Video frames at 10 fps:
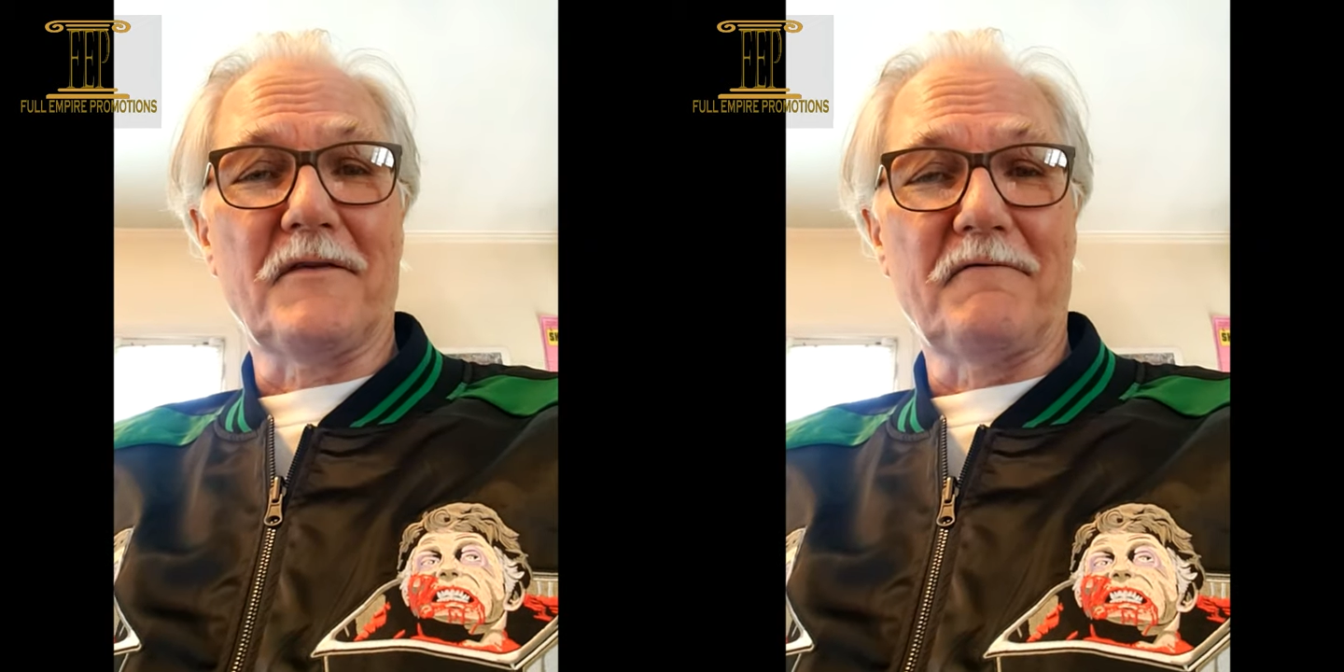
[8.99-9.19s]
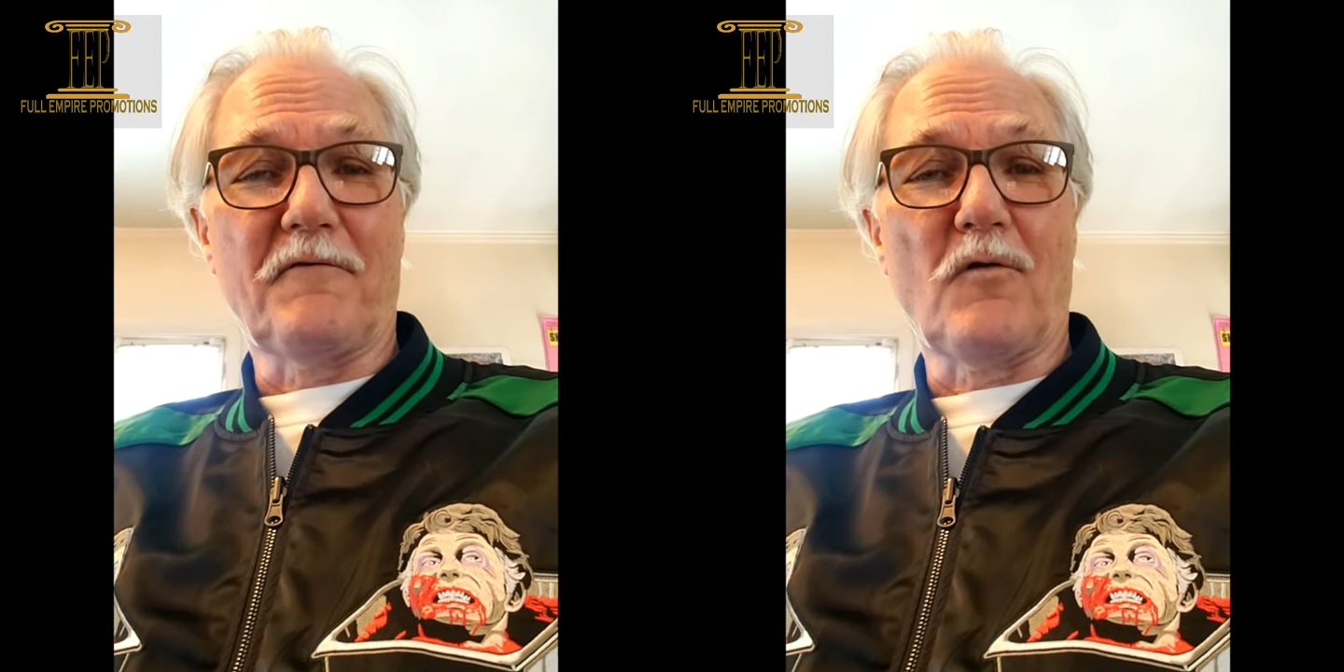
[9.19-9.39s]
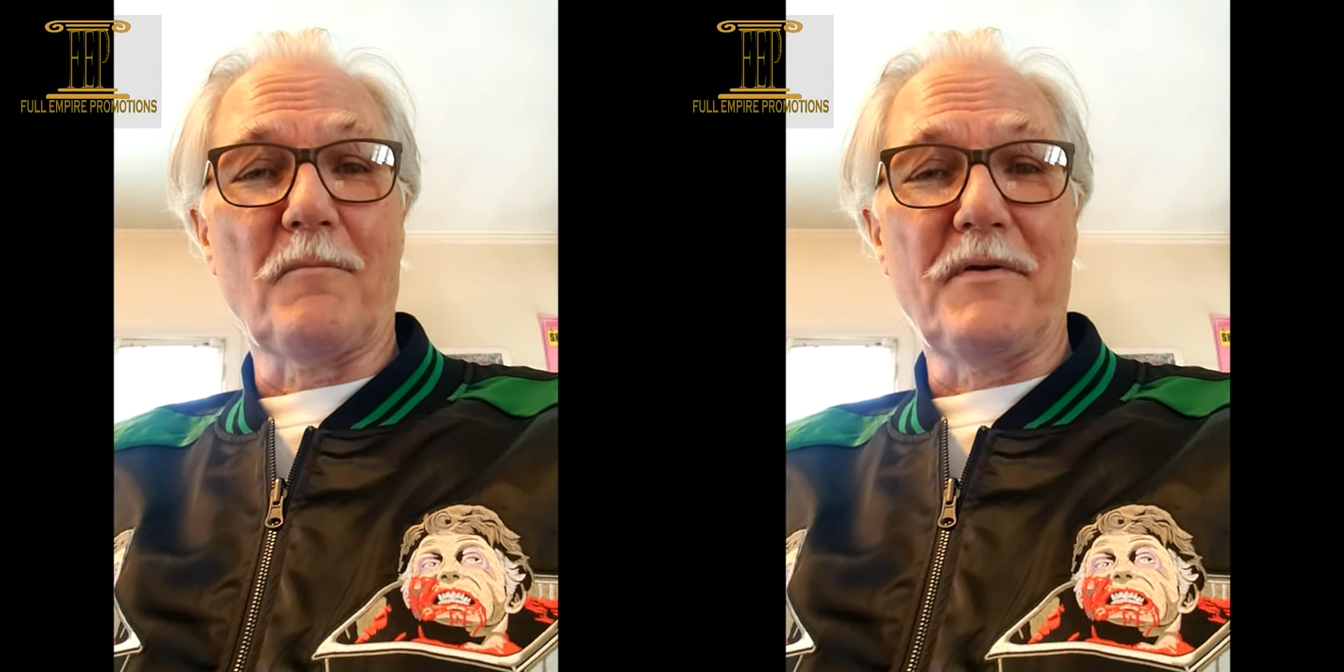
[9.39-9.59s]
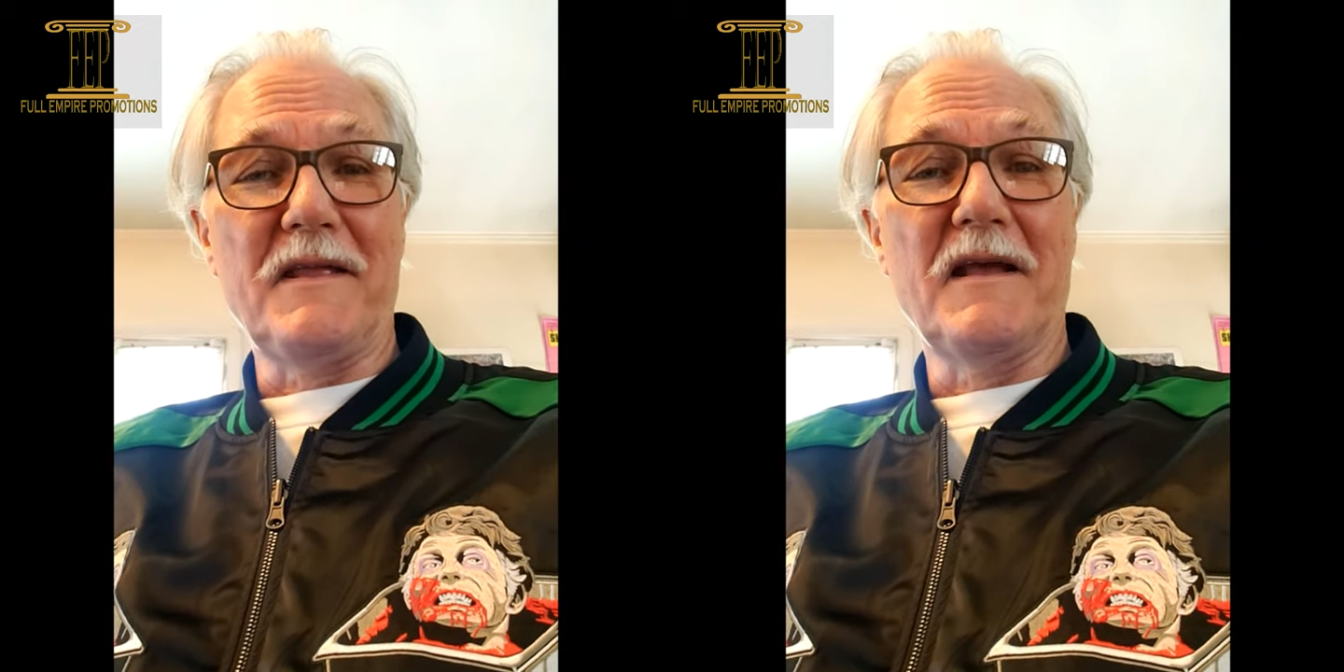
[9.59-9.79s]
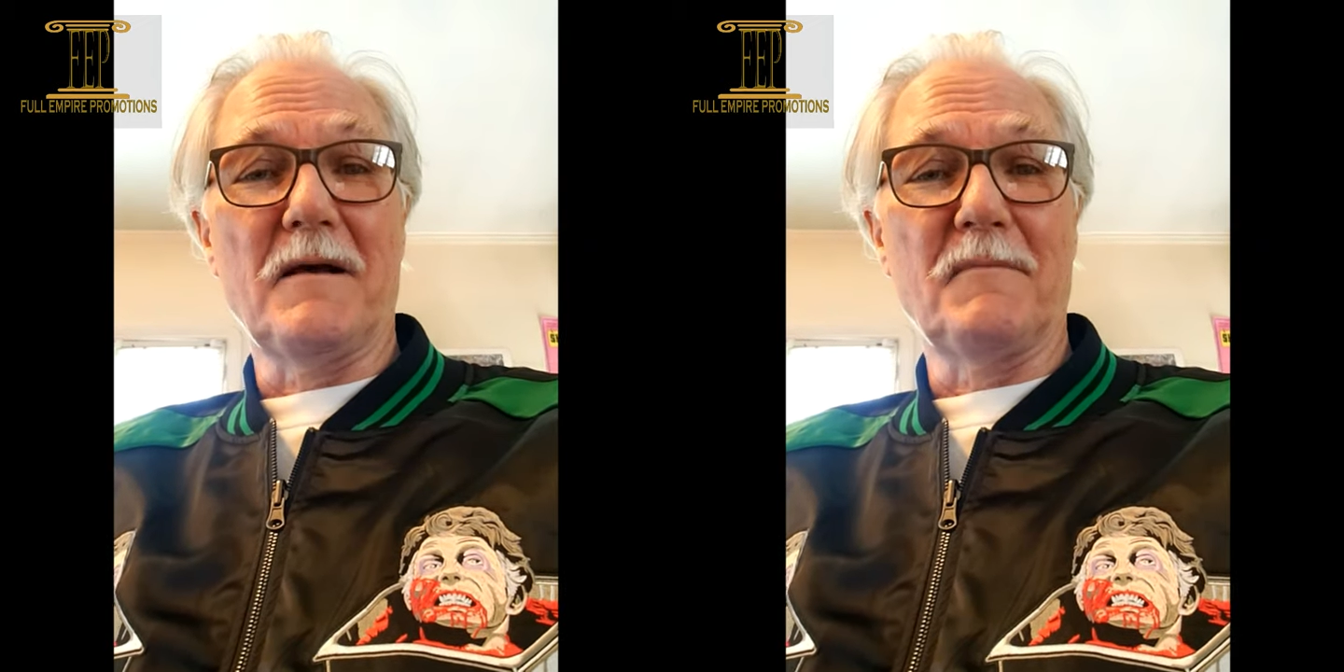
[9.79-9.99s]
at 4
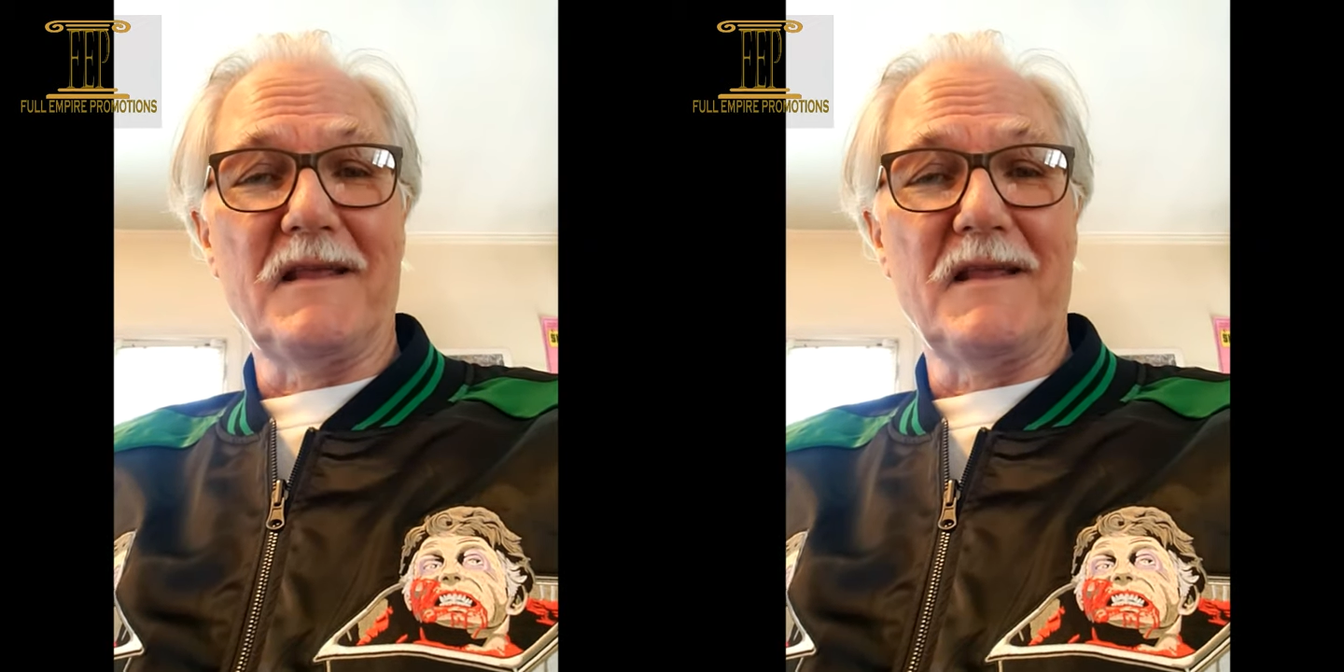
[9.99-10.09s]
p.m.